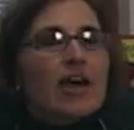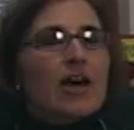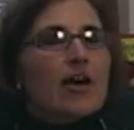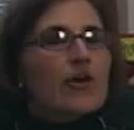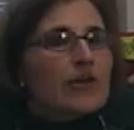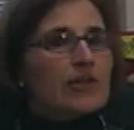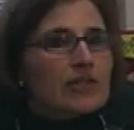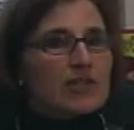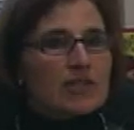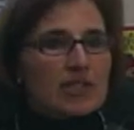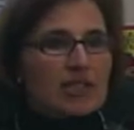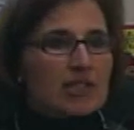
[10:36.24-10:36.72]

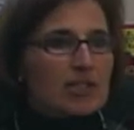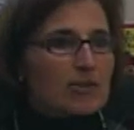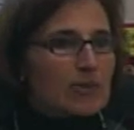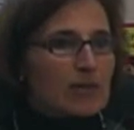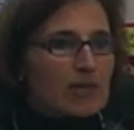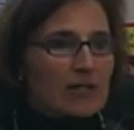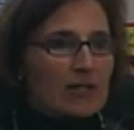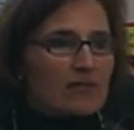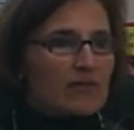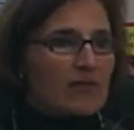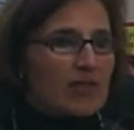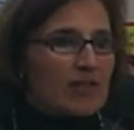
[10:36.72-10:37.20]
always need to
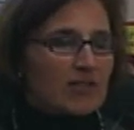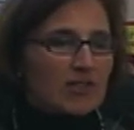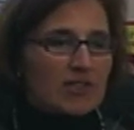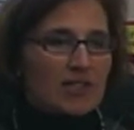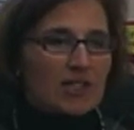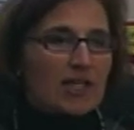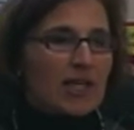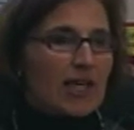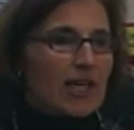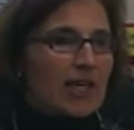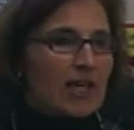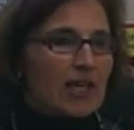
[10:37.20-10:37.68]
be
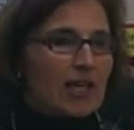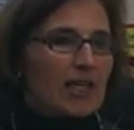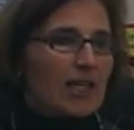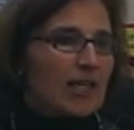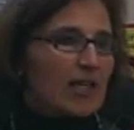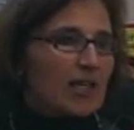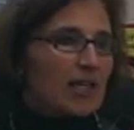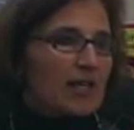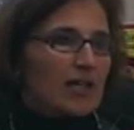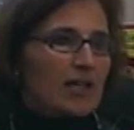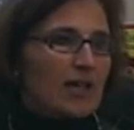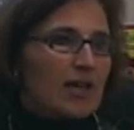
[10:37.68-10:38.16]
investigating,
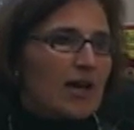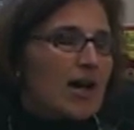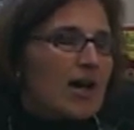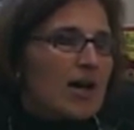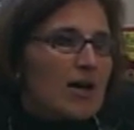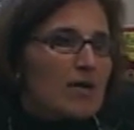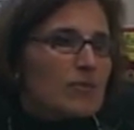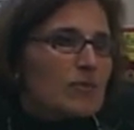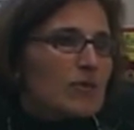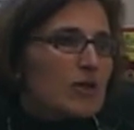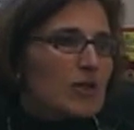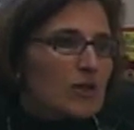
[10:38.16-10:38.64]

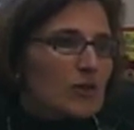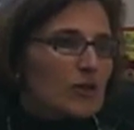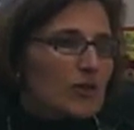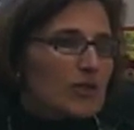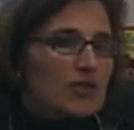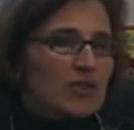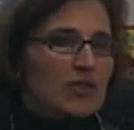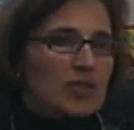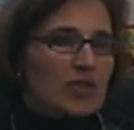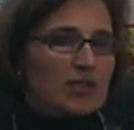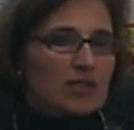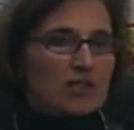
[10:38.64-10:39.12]
um, you know,
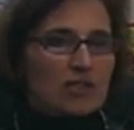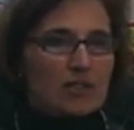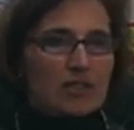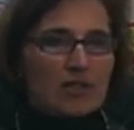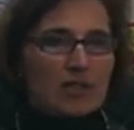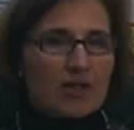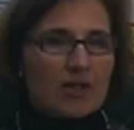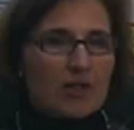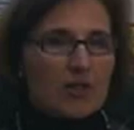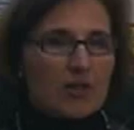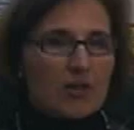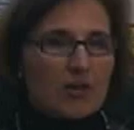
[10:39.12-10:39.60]
is it
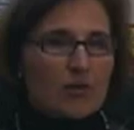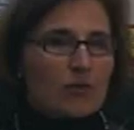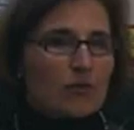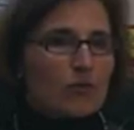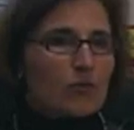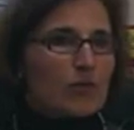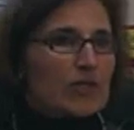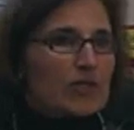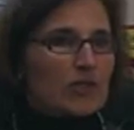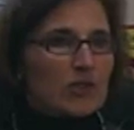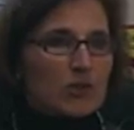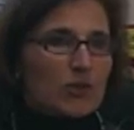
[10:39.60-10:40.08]

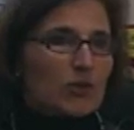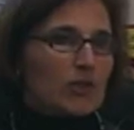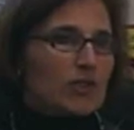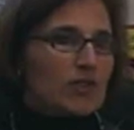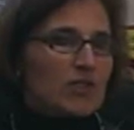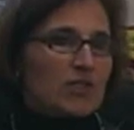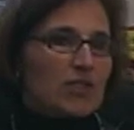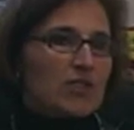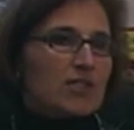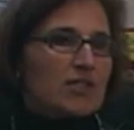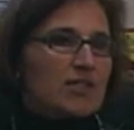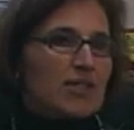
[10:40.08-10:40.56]

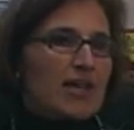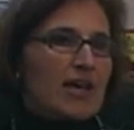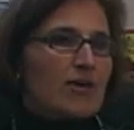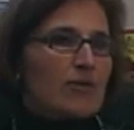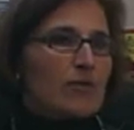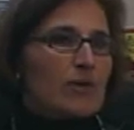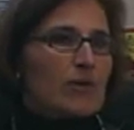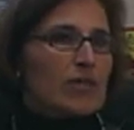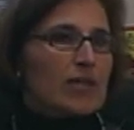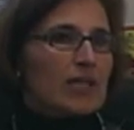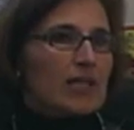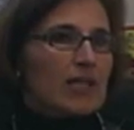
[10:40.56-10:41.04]
resources that
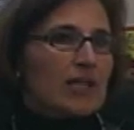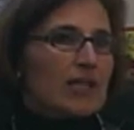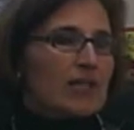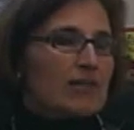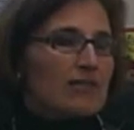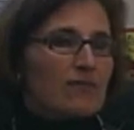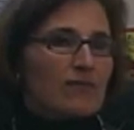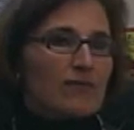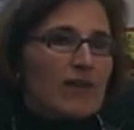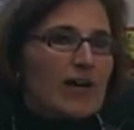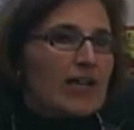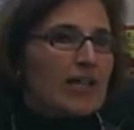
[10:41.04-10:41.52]
we need
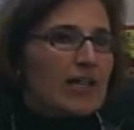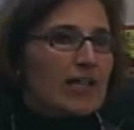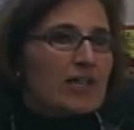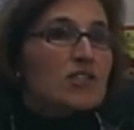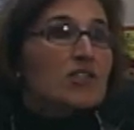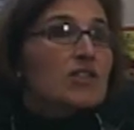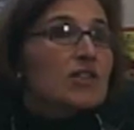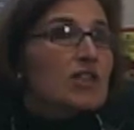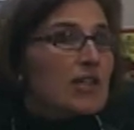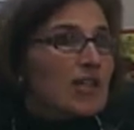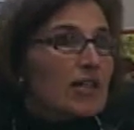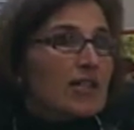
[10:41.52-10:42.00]

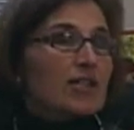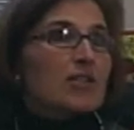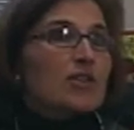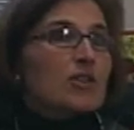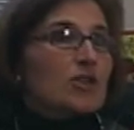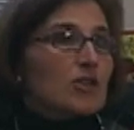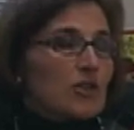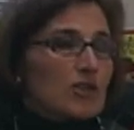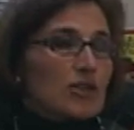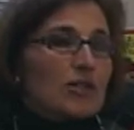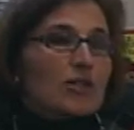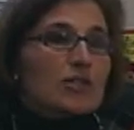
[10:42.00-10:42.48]
financially? It,
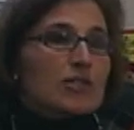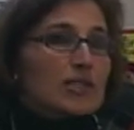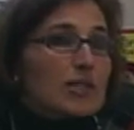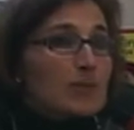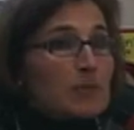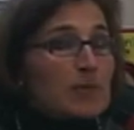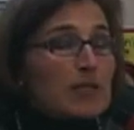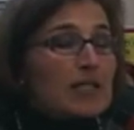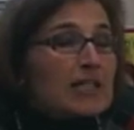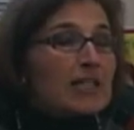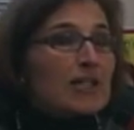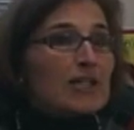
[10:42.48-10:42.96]
you know,
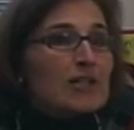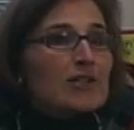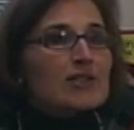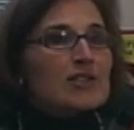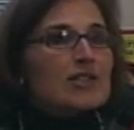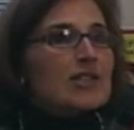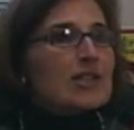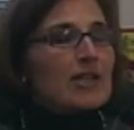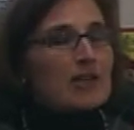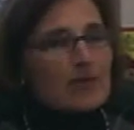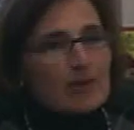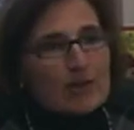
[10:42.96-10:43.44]
typically it,
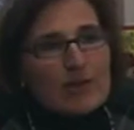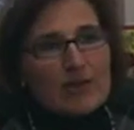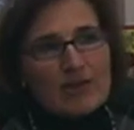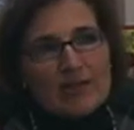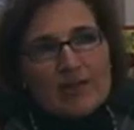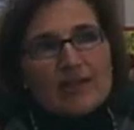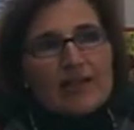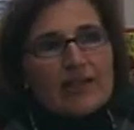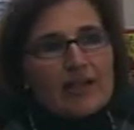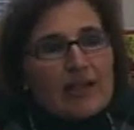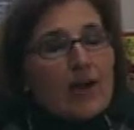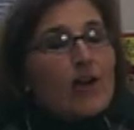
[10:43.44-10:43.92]

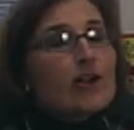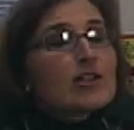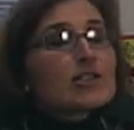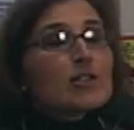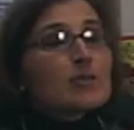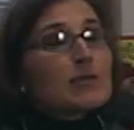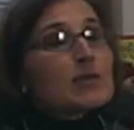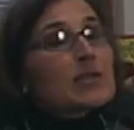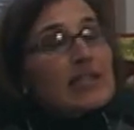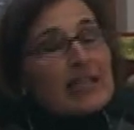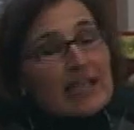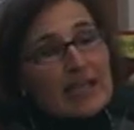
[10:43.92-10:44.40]
it
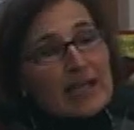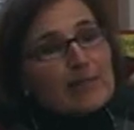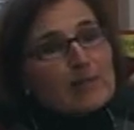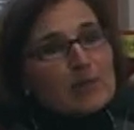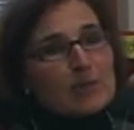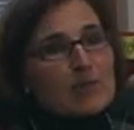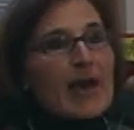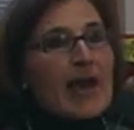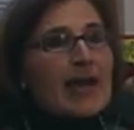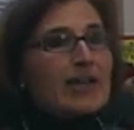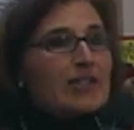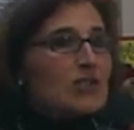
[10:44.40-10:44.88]
ultimately comes
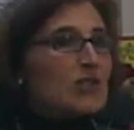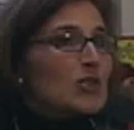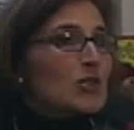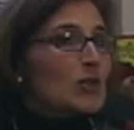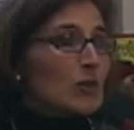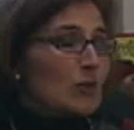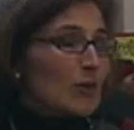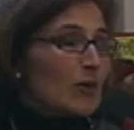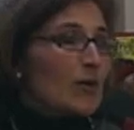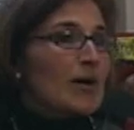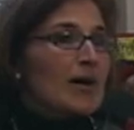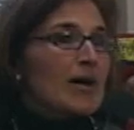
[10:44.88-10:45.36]
back
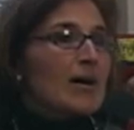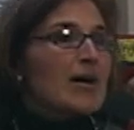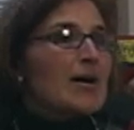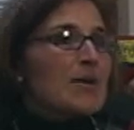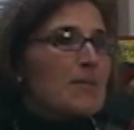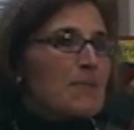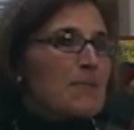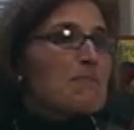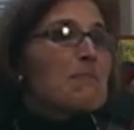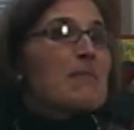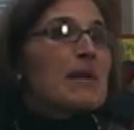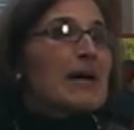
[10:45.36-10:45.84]
to
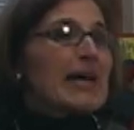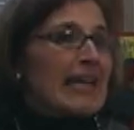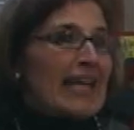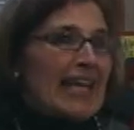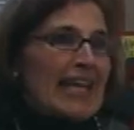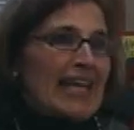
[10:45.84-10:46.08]
money.